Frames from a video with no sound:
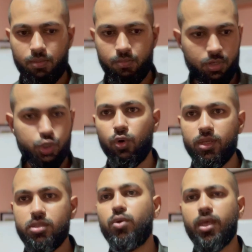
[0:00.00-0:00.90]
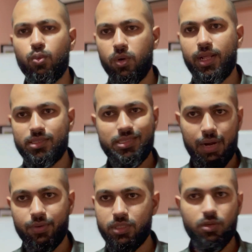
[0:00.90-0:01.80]
Assurance, okay, what else?
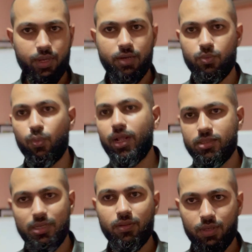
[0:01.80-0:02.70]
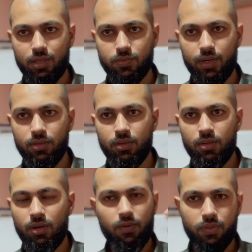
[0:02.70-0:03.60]
Guarantee, okay, what else? Nothing else, right?
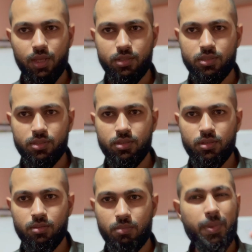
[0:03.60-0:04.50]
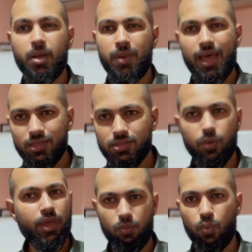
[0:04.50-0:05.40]
Nothing else. Maybe compliance,
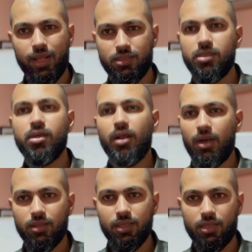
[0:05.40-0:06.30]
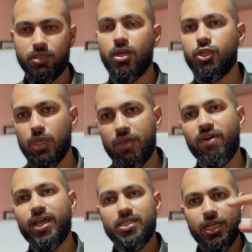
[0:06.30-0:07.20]
okay, what else? Nothing else. So if I
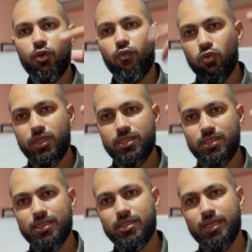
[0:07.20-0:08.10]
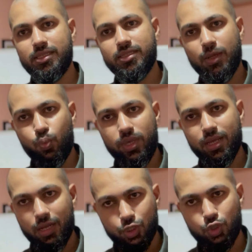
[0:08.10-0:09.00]
can take care of all these 6 things, then we can
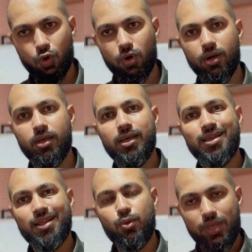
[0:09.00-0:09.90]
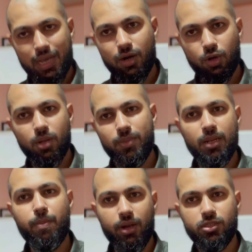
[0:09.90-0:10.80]
assure that we are going to be in a
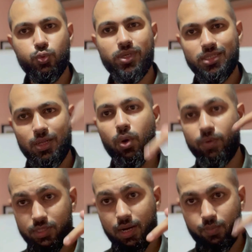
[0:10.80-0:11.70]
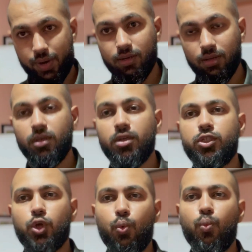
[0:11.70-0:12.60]
better situation than where we started, right?
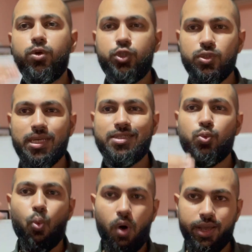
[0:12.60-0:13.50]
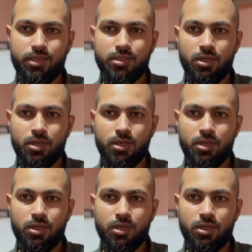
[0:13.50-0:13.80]
So would you say it's wise